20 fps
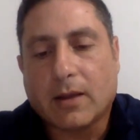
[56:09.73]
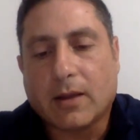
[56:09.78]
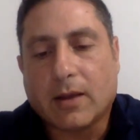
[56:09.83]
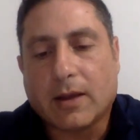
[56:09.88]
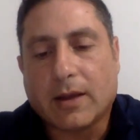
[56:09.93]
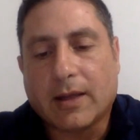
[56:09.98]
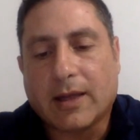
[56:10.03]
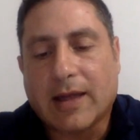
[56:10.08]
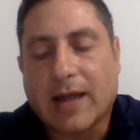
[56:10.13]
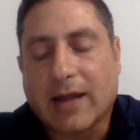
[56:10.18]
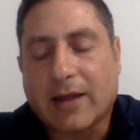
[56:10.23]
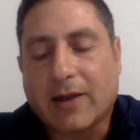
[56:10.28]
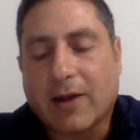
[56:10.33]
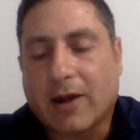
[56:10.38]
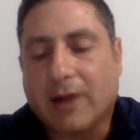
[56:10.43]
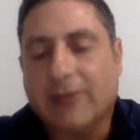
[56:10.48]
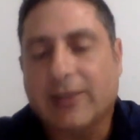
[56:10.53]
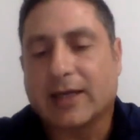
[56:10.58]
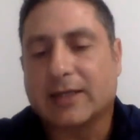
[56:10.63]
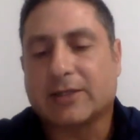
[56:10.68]
again, out of
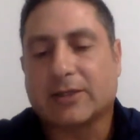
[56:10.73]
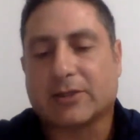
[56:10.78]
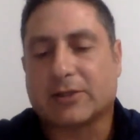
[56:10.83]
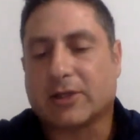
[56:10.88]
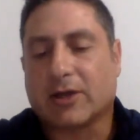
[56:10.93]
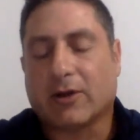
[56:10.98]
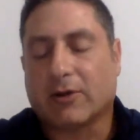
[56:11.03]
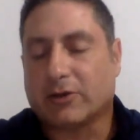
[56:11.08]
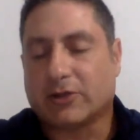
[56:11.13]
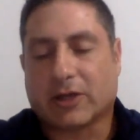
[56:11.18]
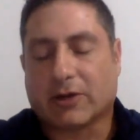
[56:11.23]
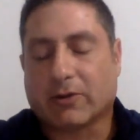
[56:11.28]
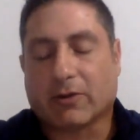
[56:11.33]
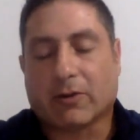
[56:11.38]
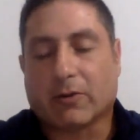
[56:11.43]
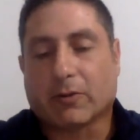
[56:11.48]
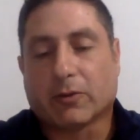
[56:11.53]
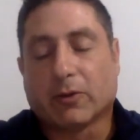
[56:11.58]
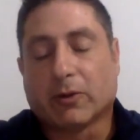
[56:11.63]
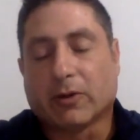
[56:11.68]
context. There's no
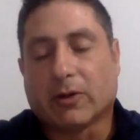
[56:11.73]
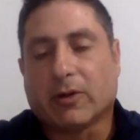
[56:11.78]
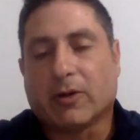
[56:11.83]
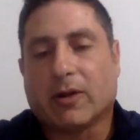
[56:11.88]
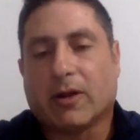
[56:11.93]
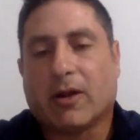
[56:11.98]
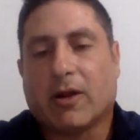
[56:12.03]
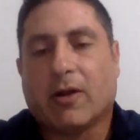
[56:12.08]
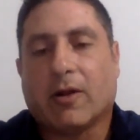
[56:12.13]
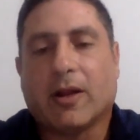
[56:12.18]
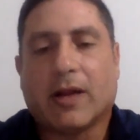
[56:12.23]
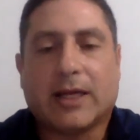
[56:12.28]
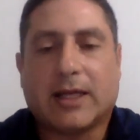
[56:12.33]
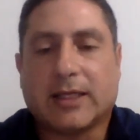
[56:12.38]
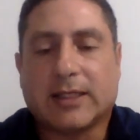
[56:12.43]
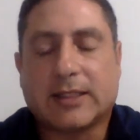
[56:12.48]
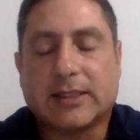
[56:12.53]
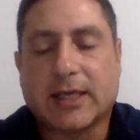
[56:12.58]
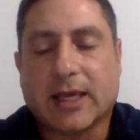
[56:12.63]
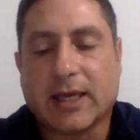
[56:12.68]
general rule. All I
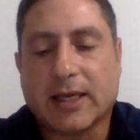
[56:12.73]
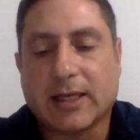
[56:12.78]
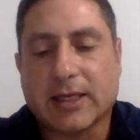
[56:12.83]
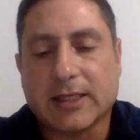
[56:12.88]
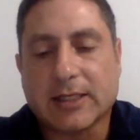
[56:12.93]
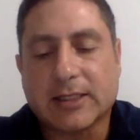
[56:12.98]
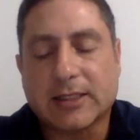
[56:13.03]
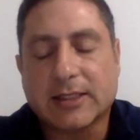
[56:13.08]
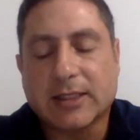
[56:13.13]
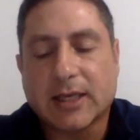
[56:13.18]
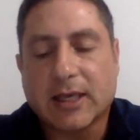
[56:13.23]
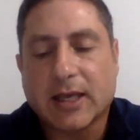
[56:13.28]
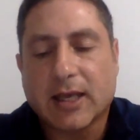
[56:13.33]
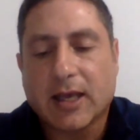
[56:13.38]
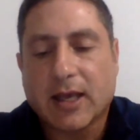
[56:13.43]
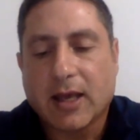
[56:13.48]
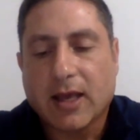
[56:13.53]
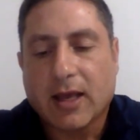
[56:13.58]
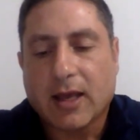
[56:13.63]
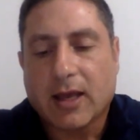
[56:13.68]
can say is
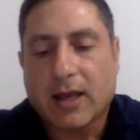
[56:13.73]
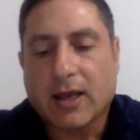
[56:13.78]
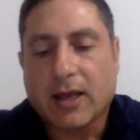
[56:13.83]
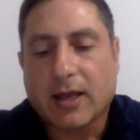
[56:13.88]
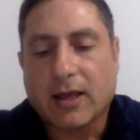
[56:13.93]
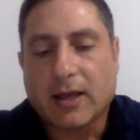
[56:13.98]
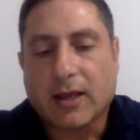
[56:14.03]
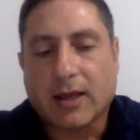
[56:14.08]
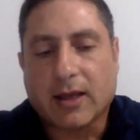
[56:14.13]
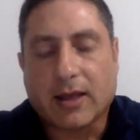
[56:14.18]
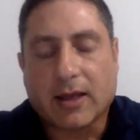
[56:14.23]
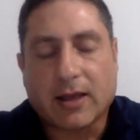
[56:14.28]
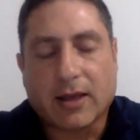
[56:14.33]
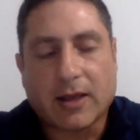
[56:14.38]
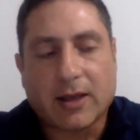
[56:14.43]
I do